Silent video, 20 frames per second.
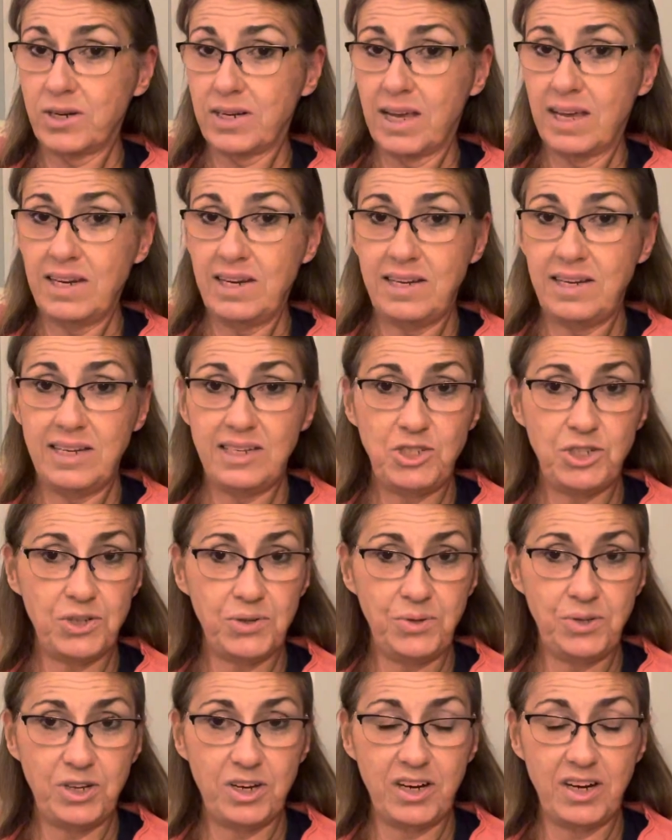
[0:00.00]
Kennedy
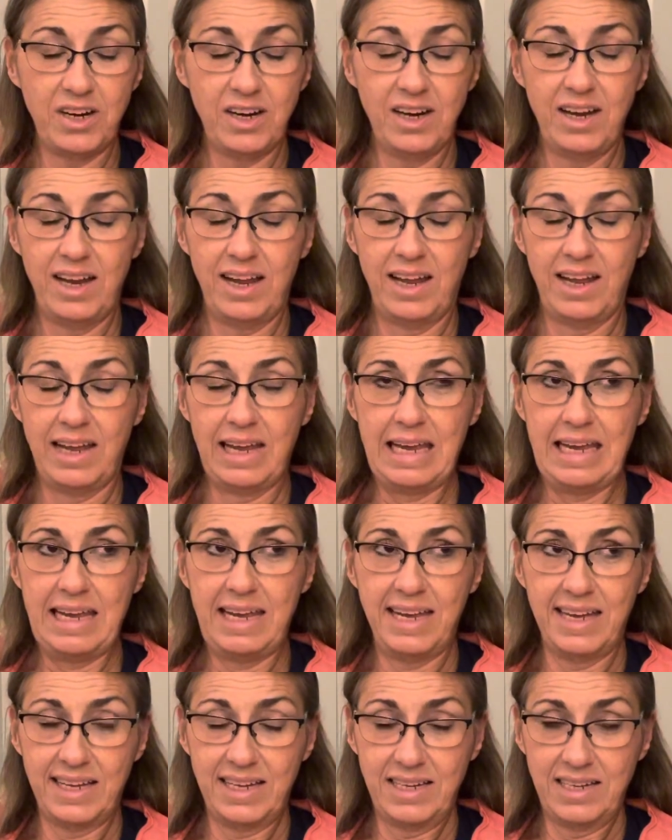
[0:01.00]
Jr.,
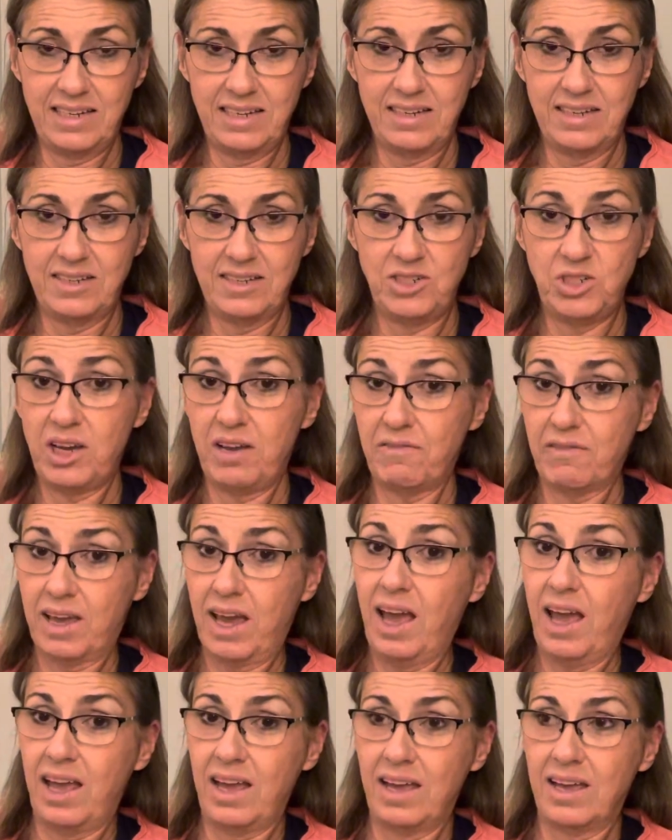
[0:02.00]
and
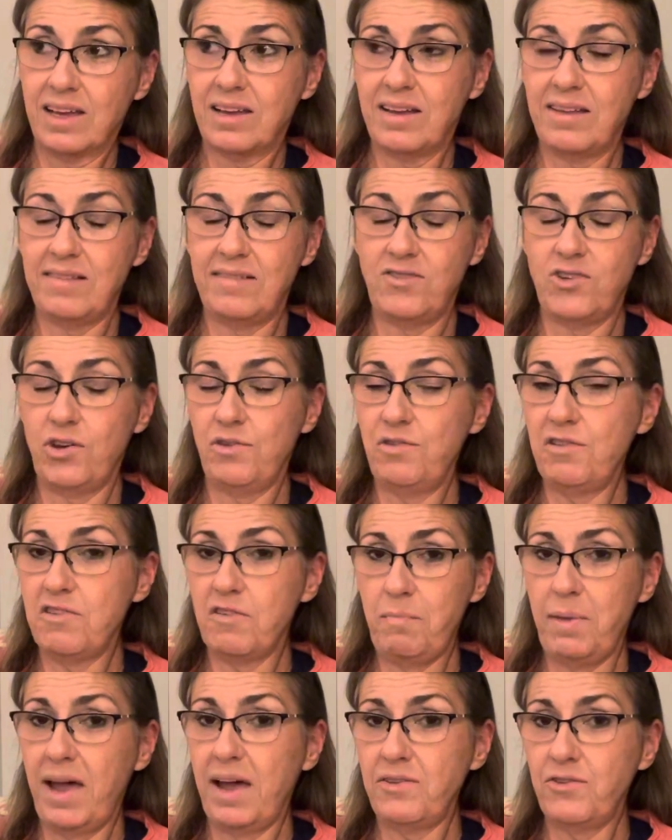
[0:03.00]
JFK, because Joseph
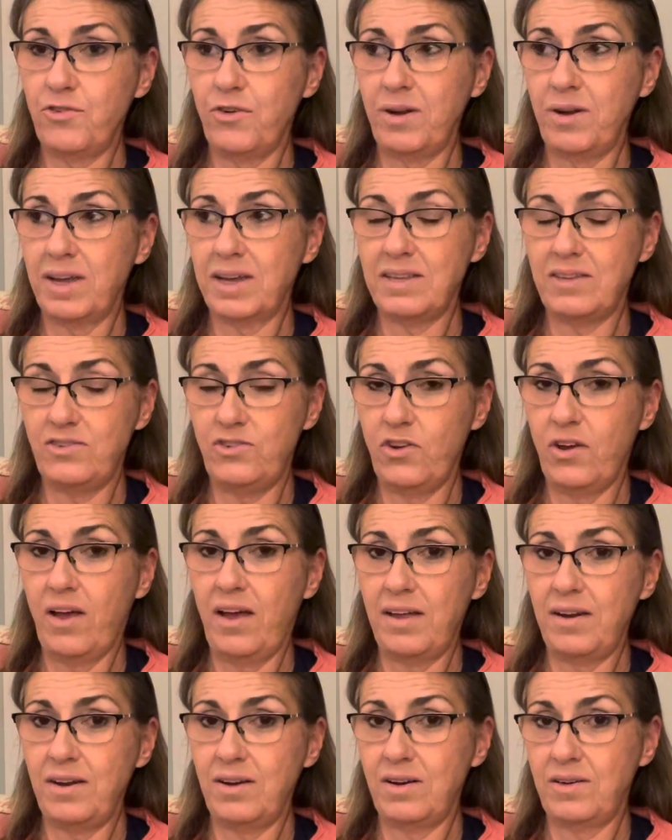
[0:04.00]
Patrick and
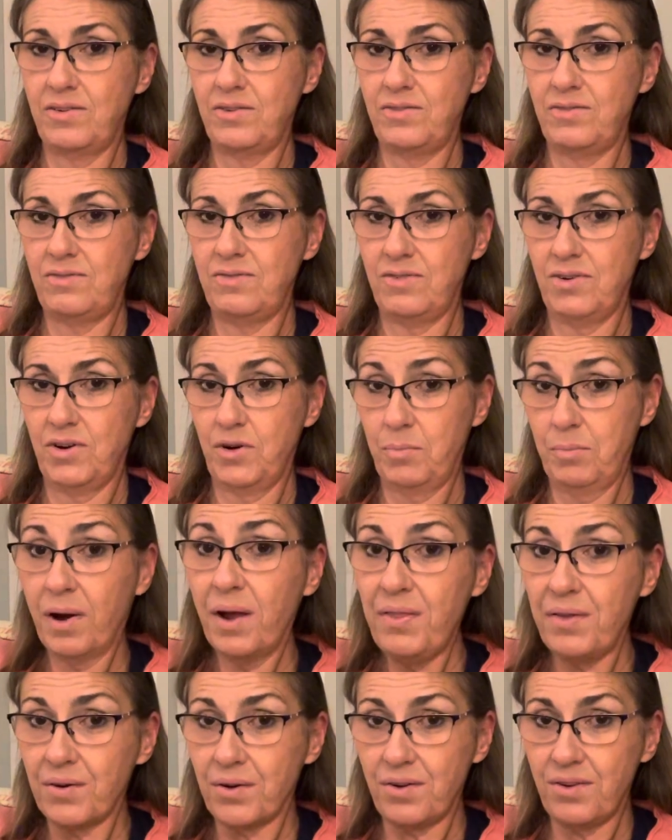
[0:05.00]
John are
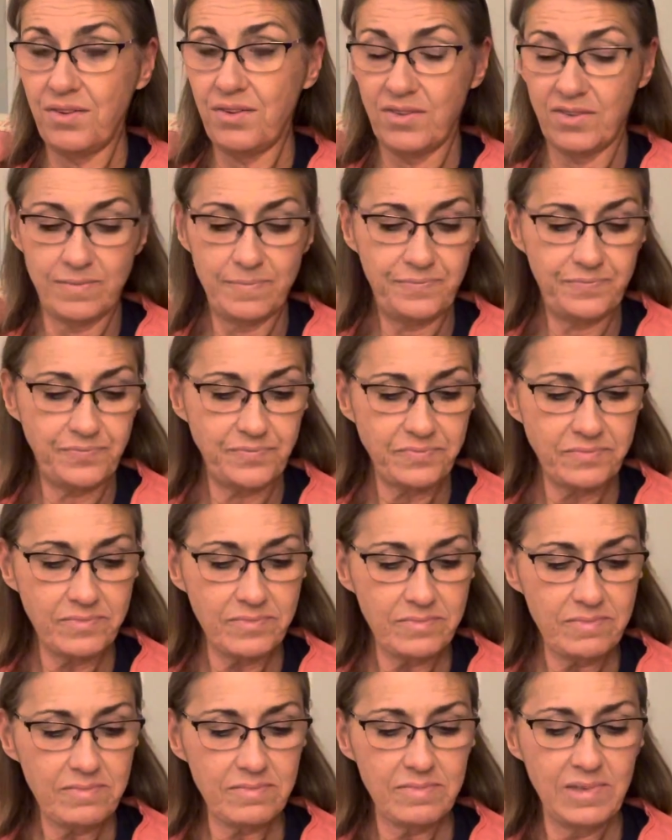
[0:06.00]
brothers.
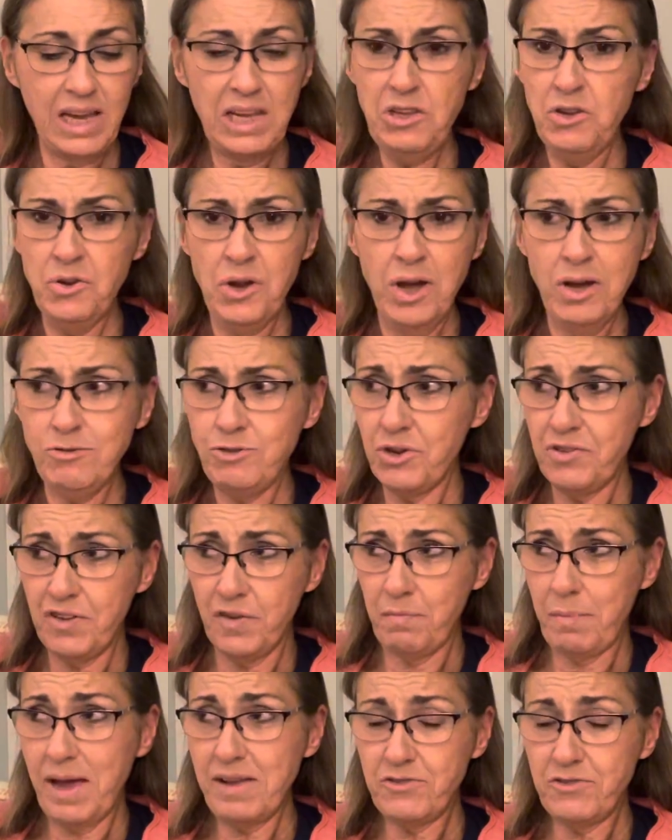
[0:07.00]
And you know
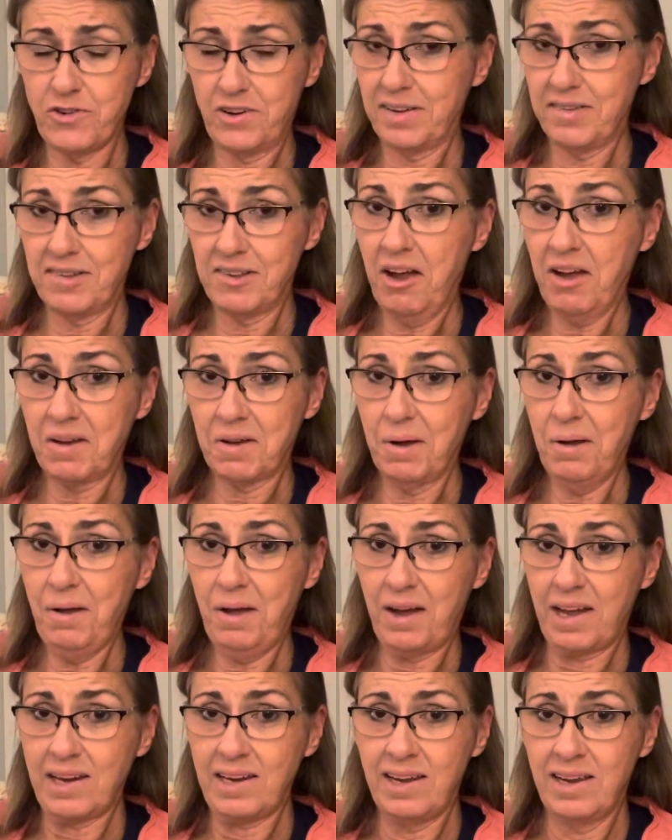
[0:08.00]
Joseph Patrick is not
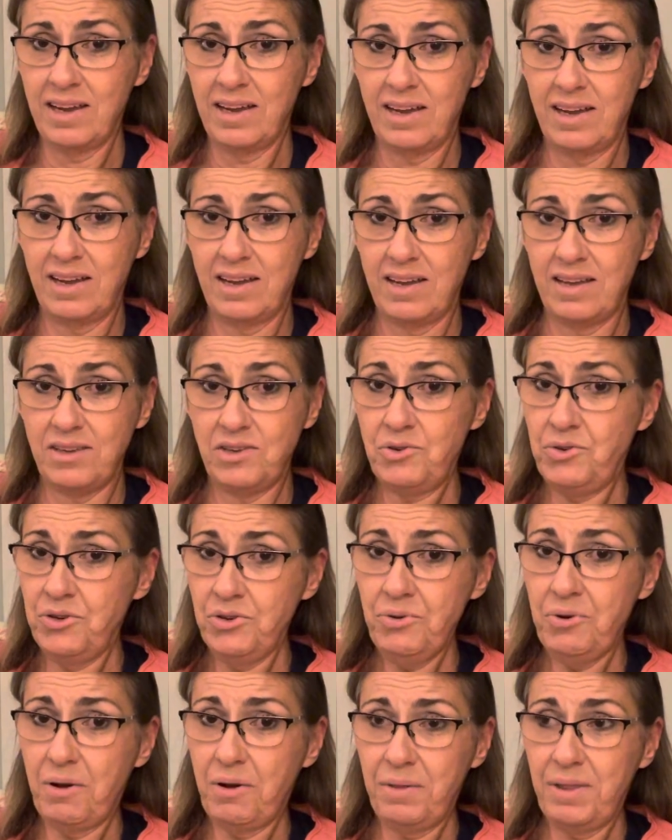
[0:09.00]
gone. You do
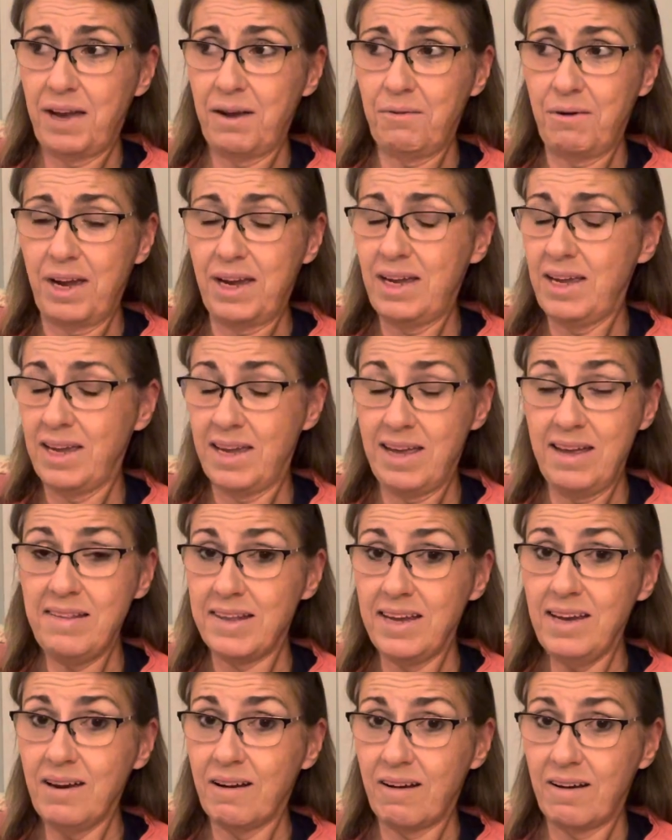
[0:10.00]
know that, right? He's
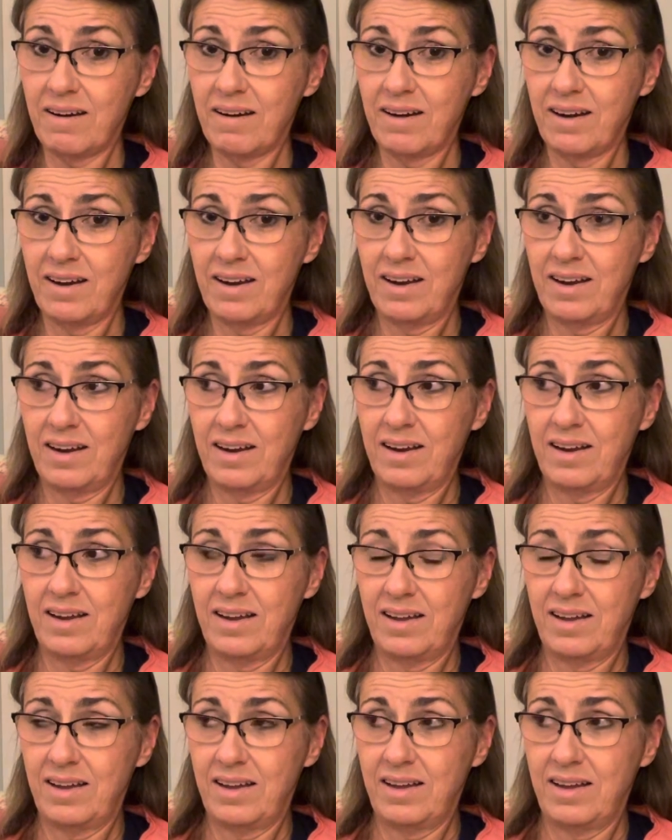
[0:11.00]
here.
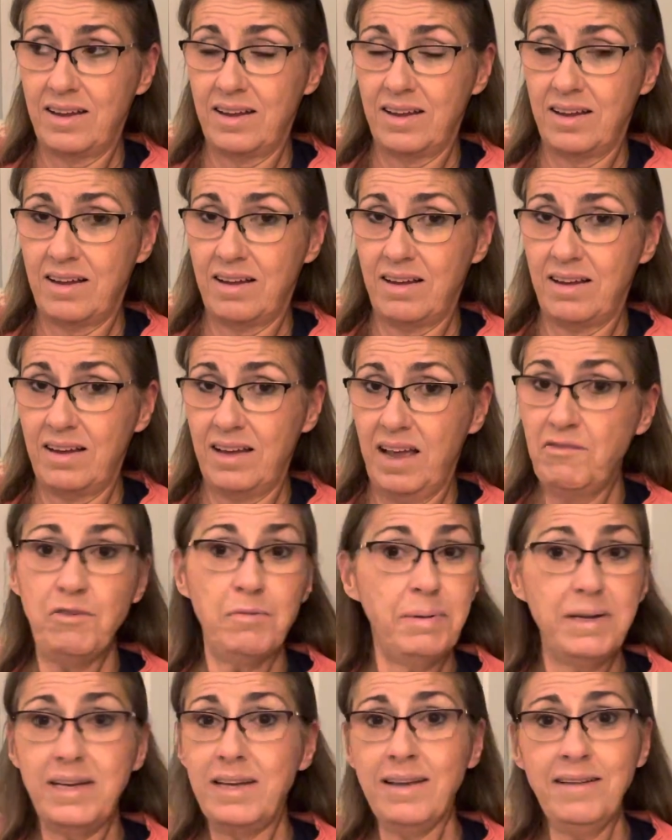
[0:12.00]

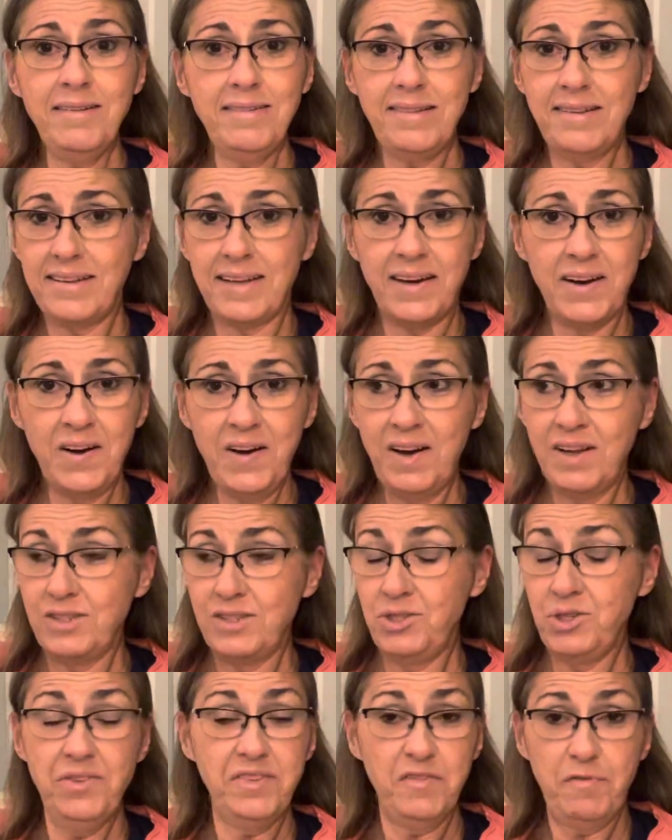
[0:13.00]
Everybody else is here.
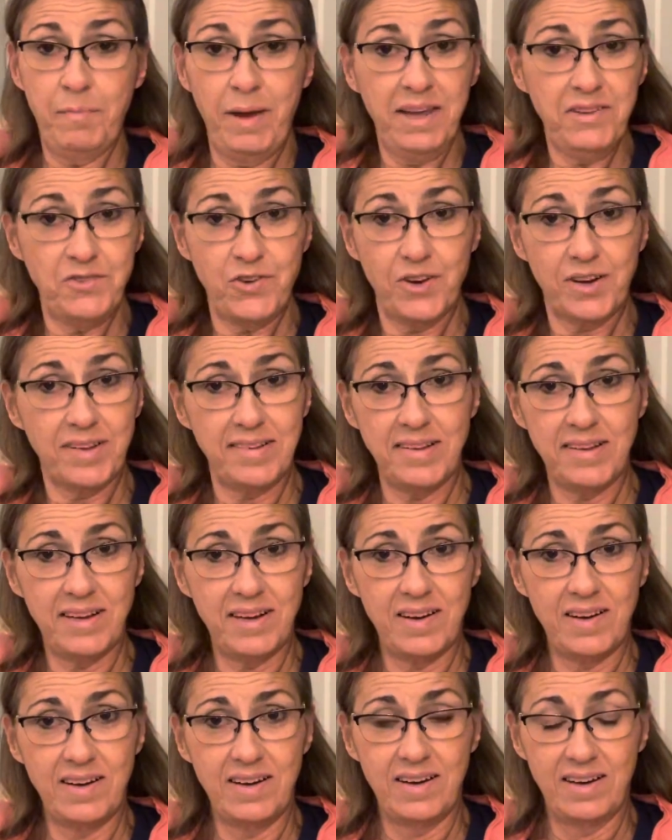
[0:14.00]
Joseph Patrick is
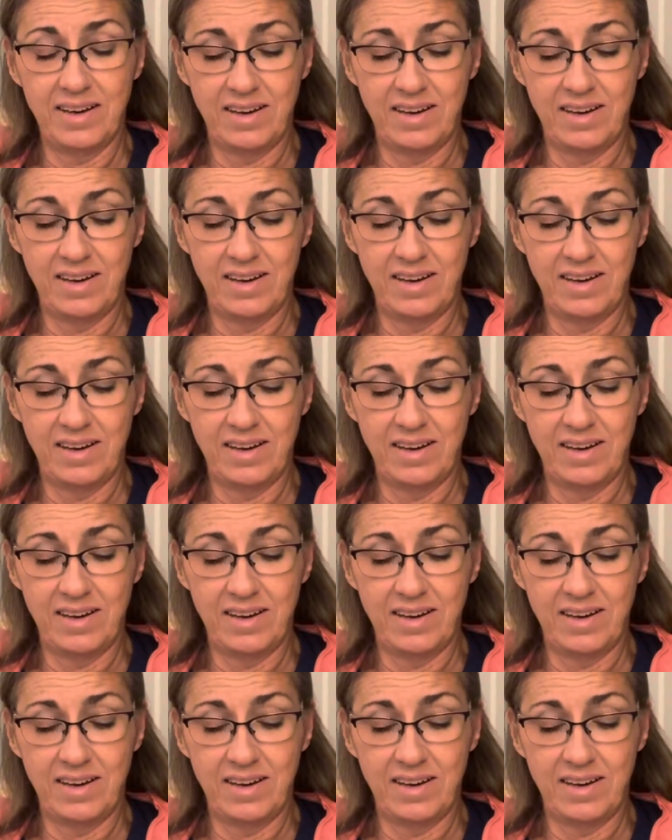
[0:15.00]
here.